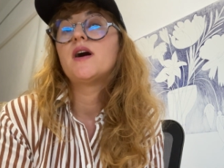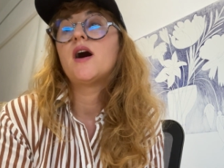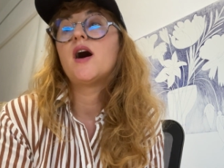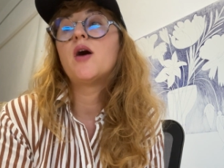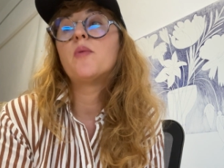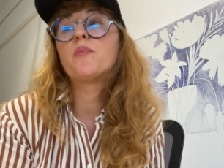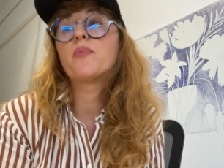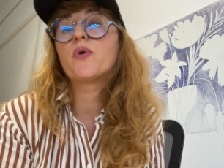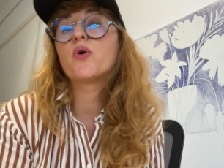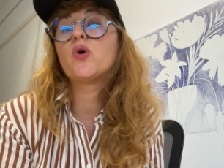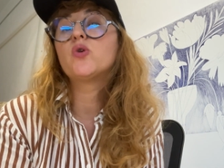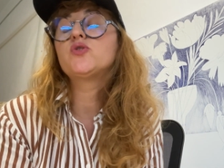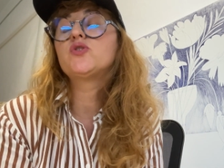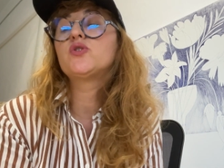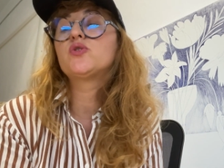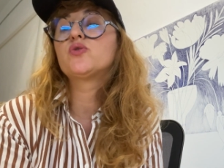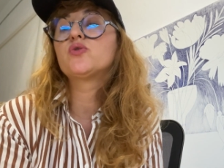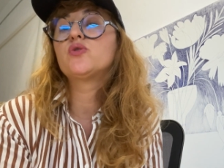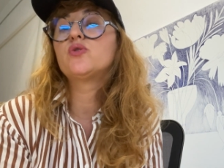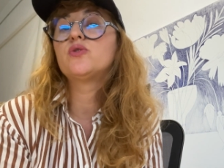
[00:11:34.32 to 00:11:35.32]

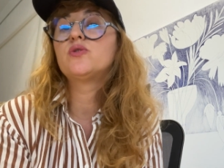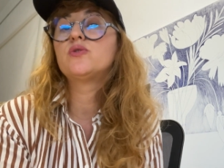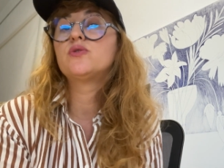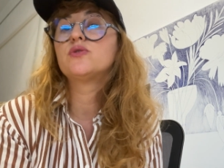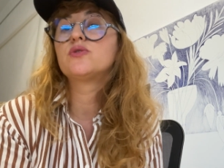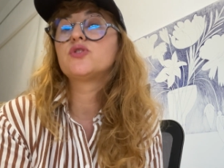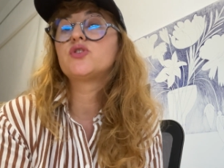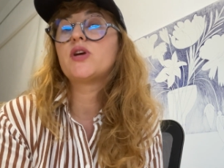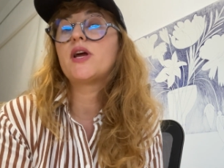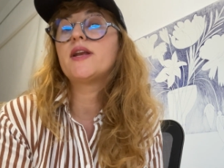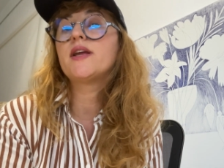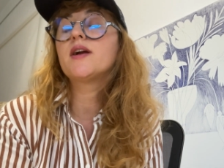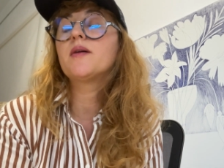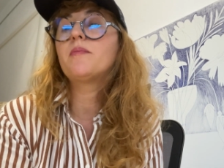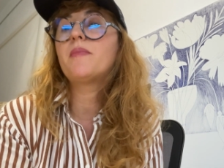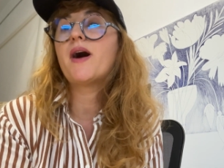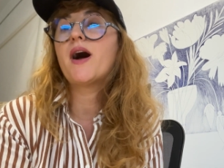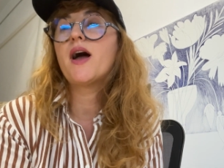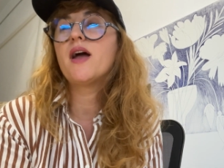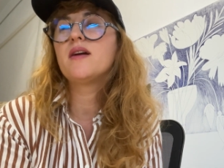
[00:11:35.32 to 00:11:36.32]
approach to
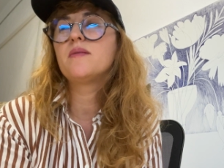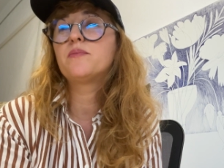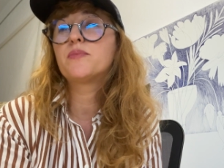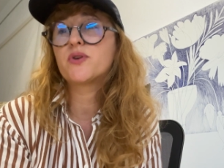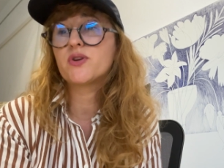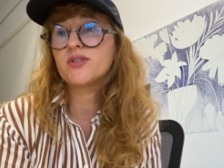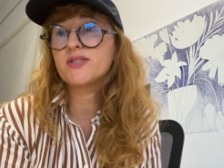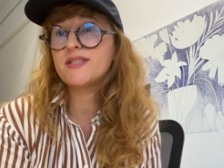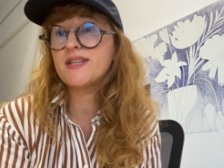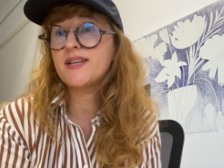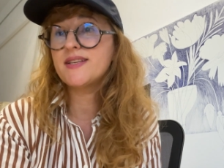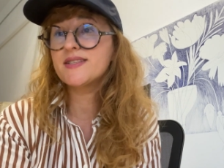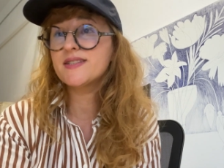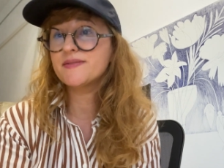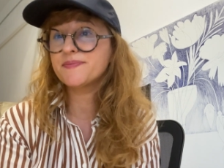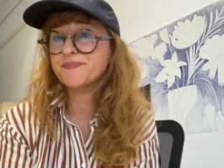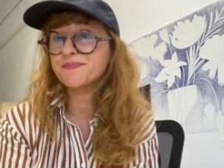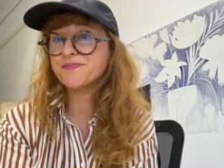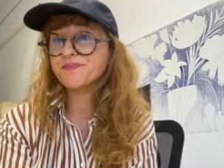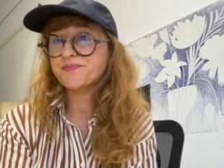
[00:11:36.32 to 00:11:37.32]
sharing my
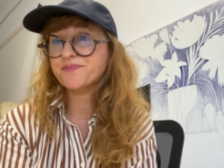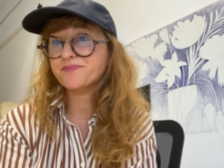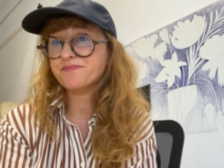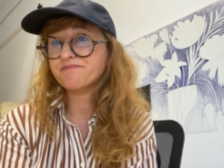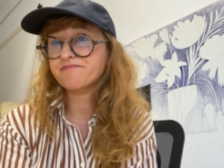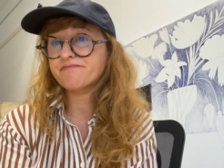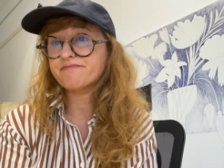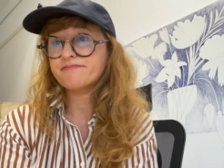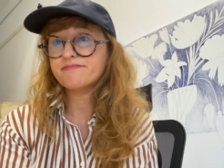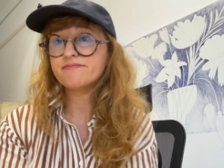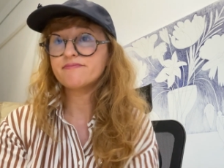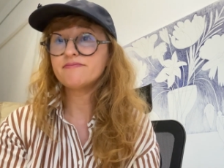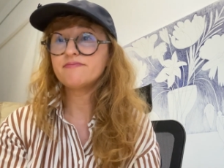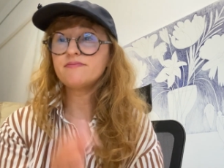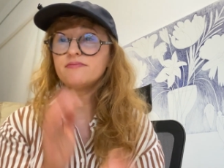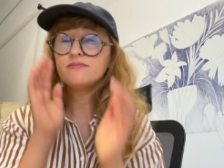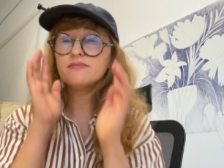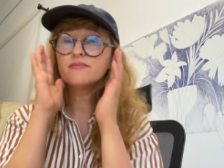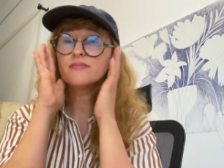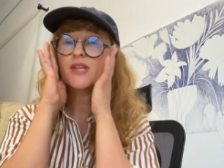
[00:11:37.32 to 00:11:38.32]
process.
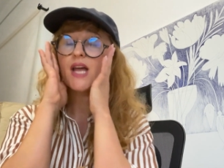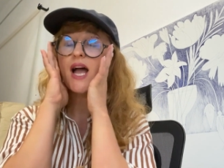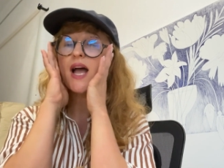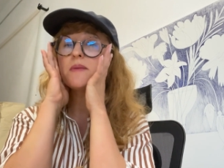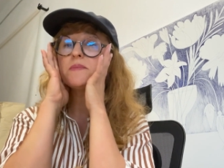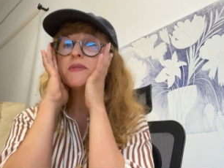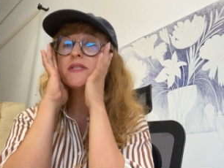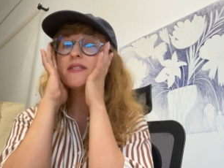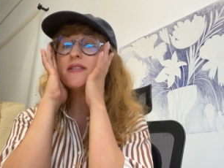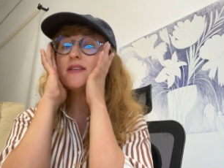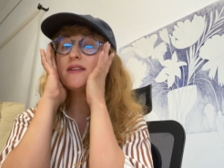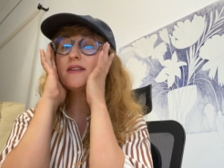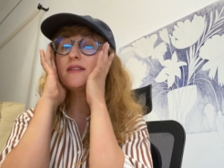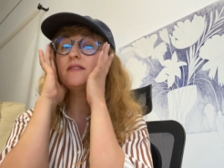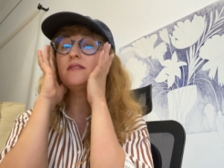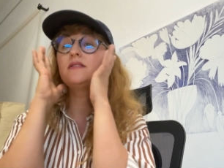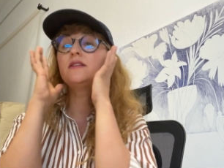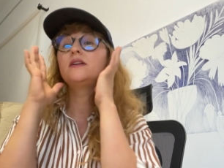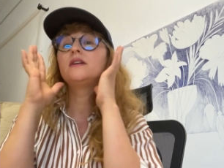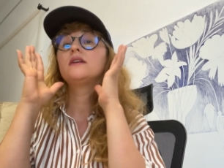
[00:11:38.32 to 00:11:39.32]
I'm
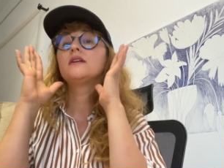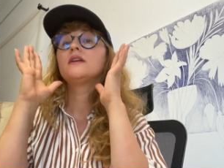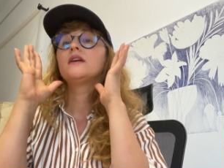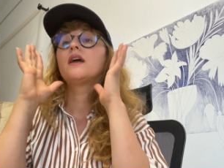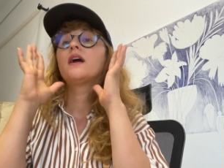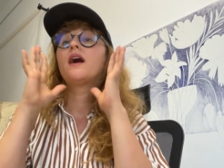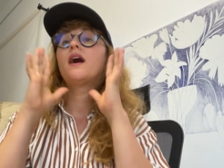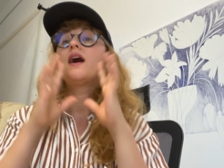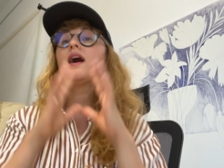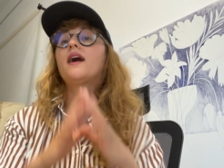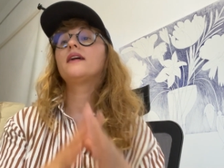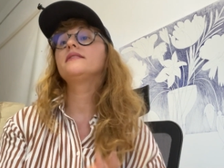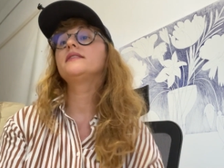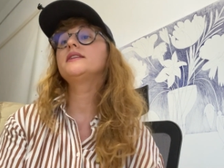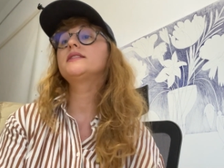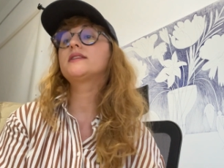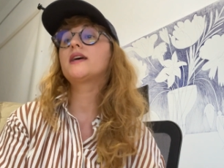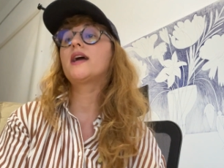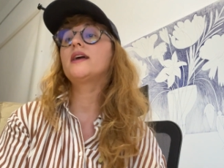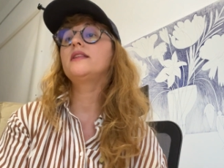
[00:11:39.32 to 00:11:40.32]
still
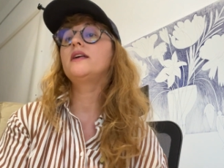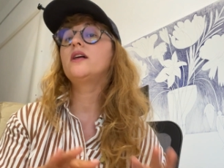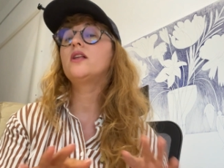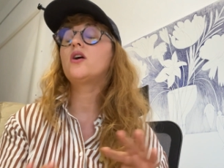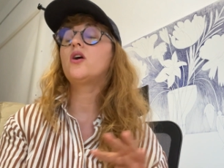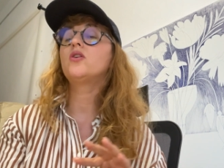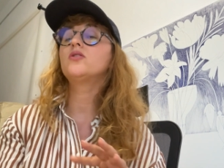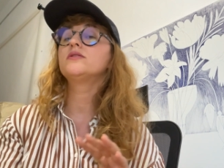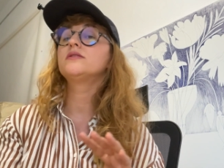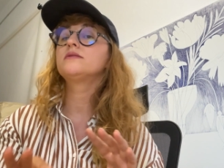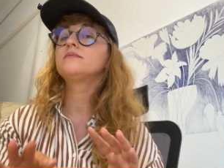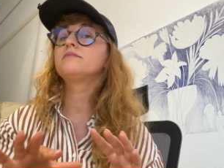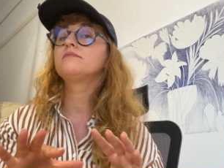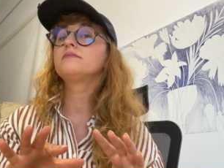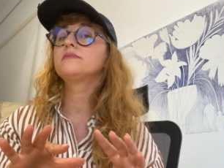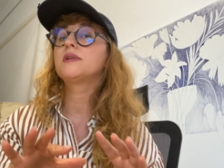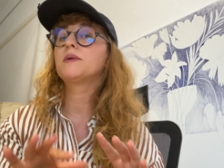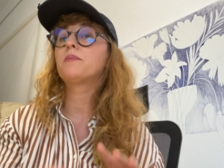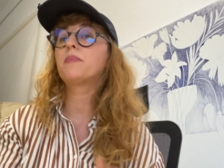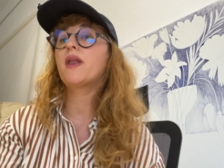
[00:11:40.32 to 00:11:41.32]
undecided
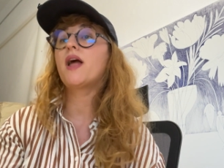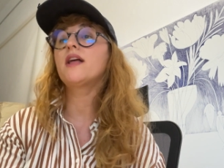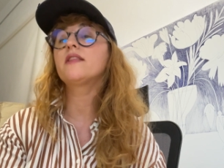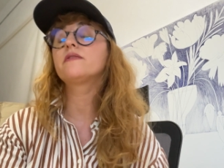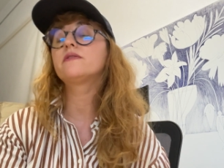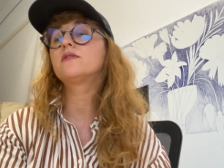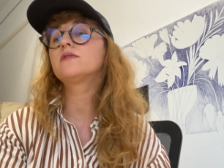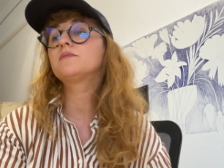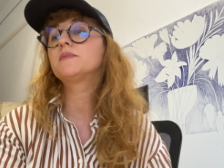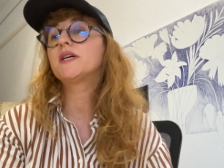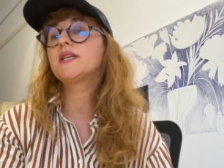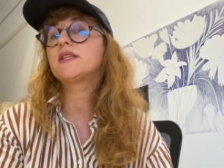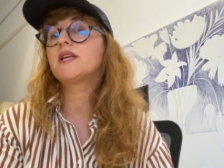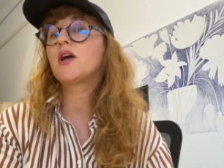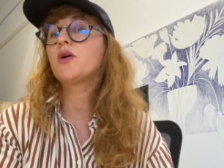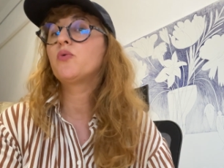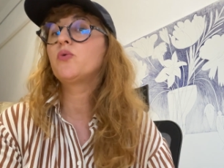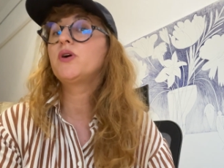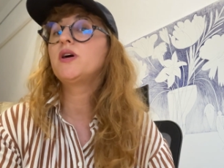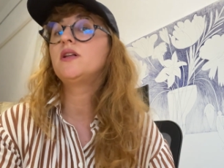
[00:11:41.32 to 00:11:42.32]
on the platform that
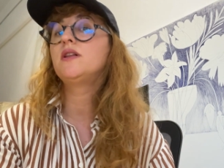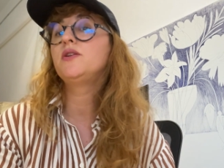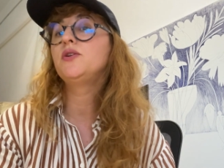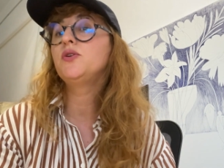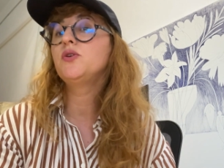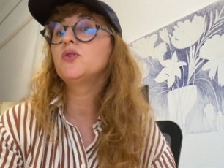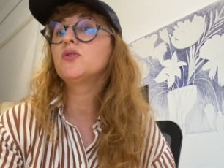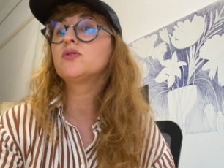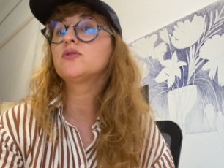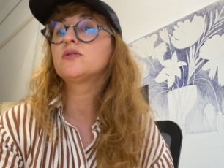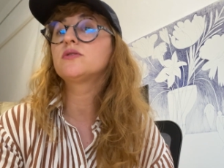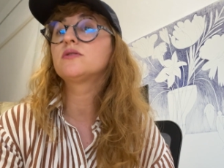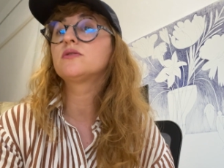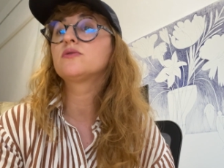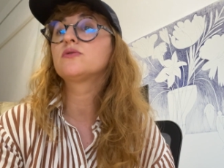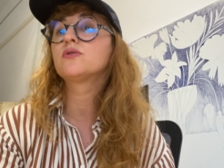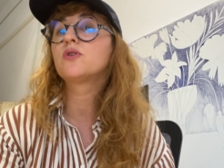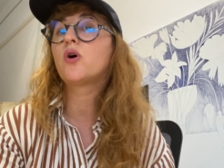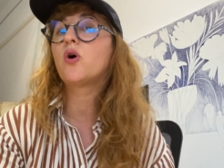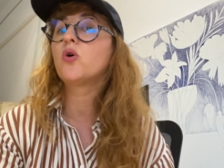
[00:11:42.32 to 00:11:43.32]
I will use
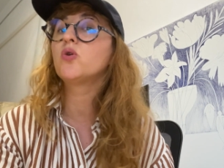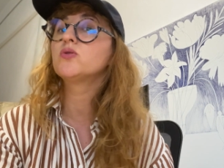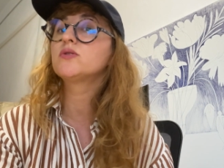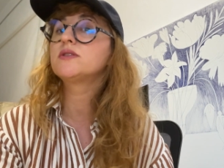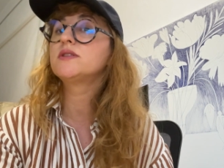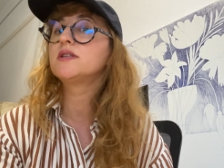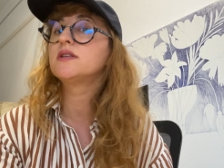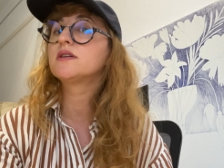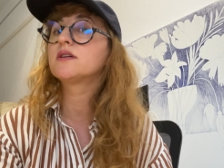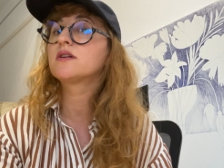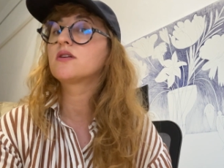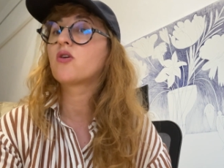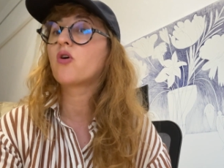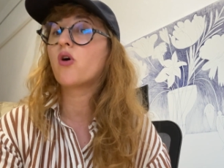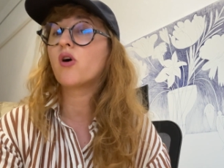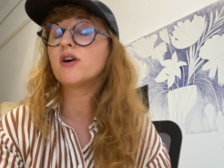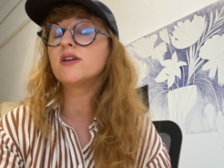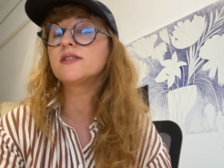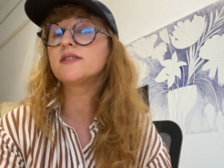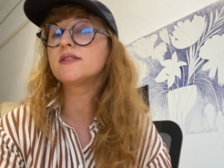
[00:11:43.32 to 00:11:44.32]
to host the
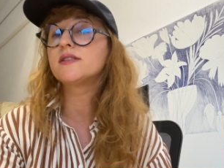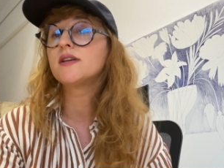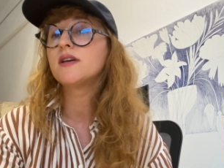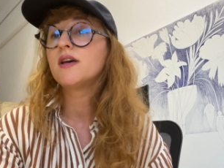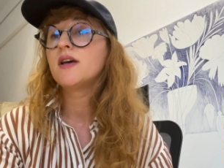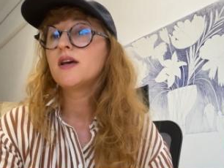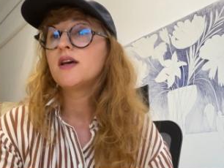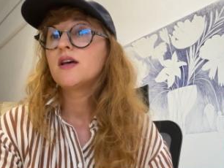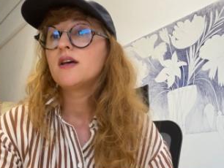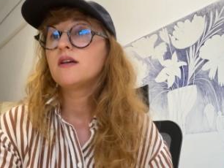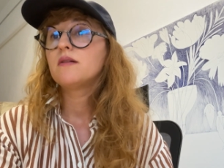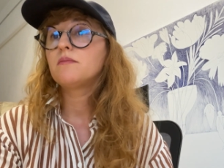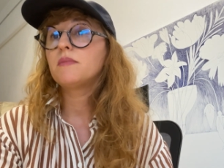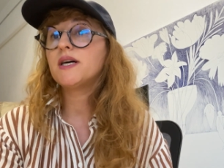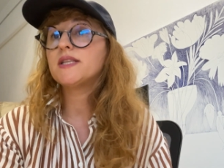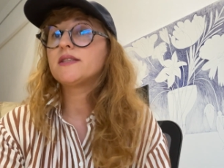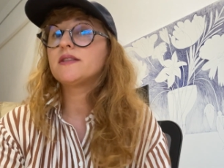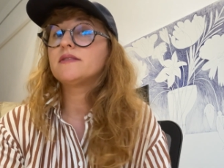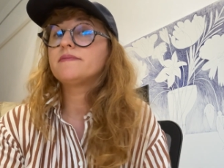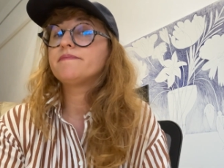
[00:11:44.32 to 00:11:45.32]
course,
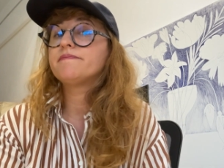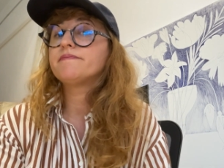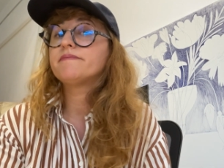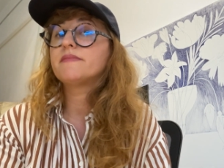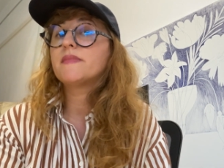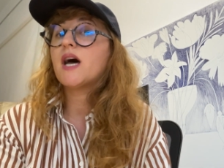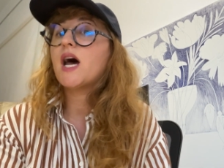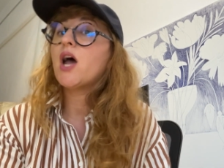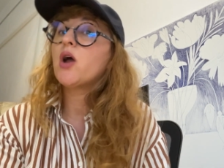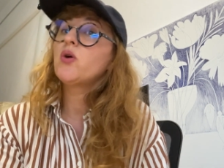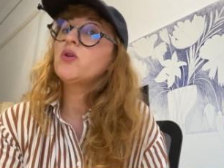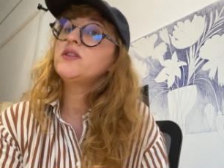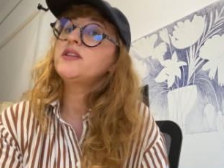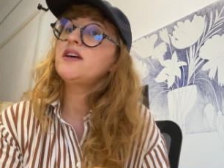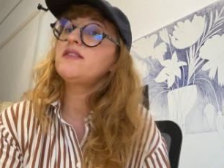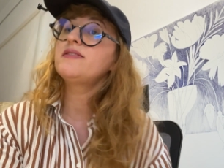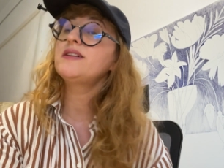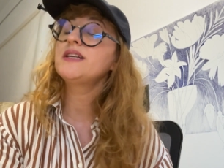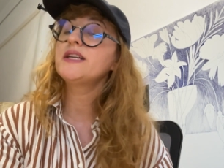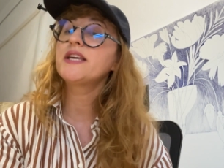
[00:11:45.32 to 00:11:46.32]
but I will
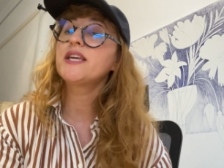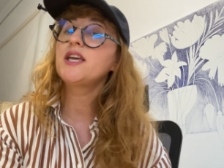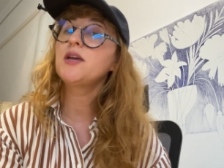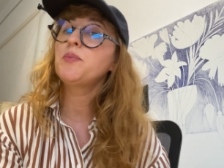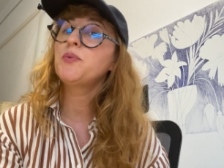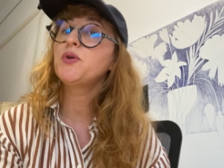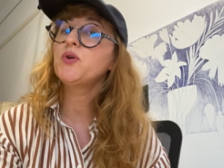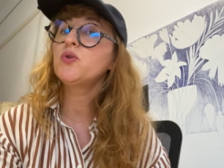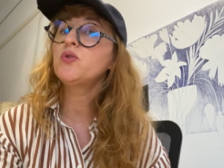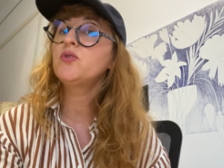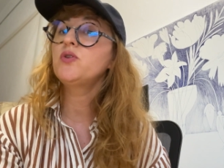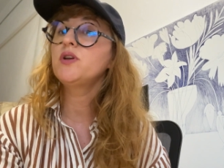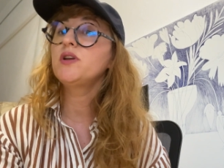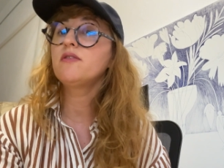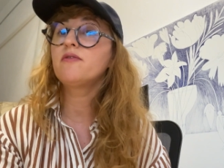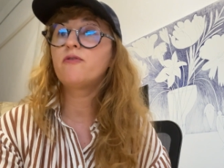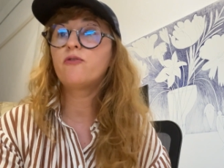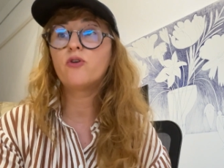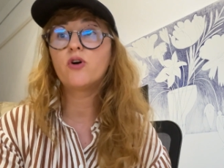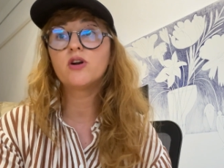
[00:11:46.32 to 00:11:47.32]
definitely keep you
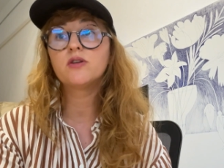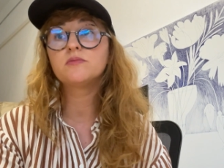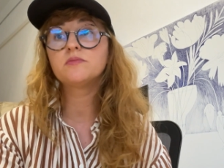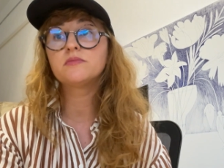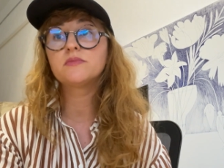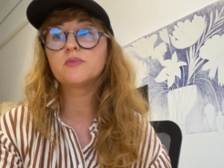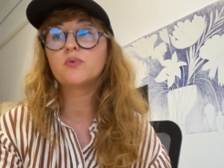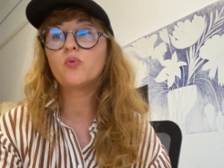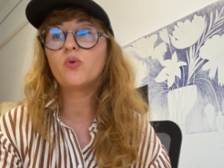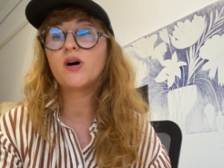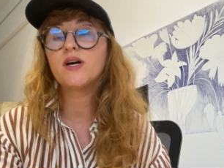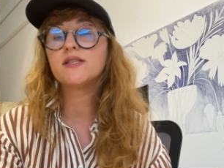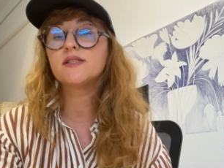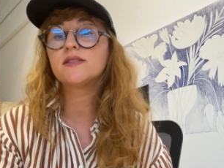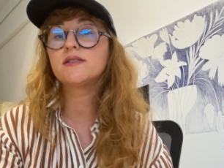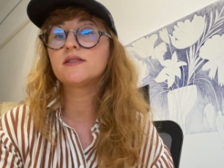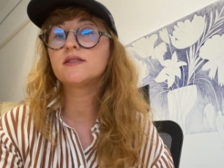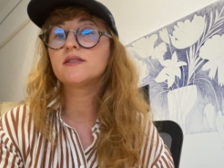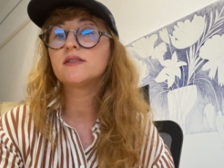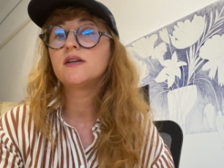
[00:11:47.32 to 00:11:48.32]
informed
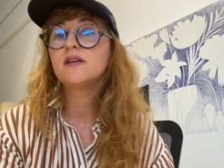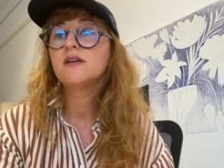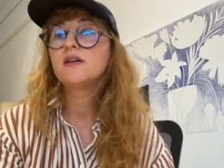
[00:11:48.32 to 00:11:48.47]
once